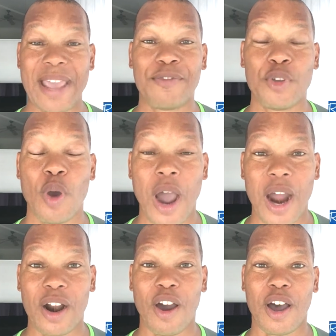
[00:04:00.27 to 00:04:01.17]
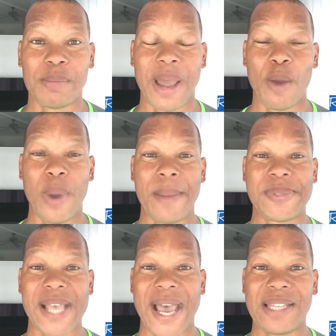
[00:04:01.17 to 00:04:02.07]
if you are on my
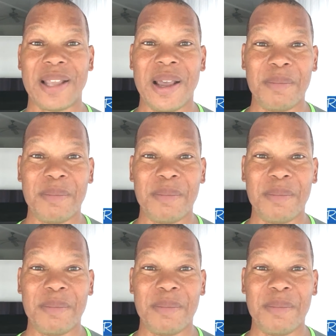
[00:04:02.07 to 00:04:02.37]
website,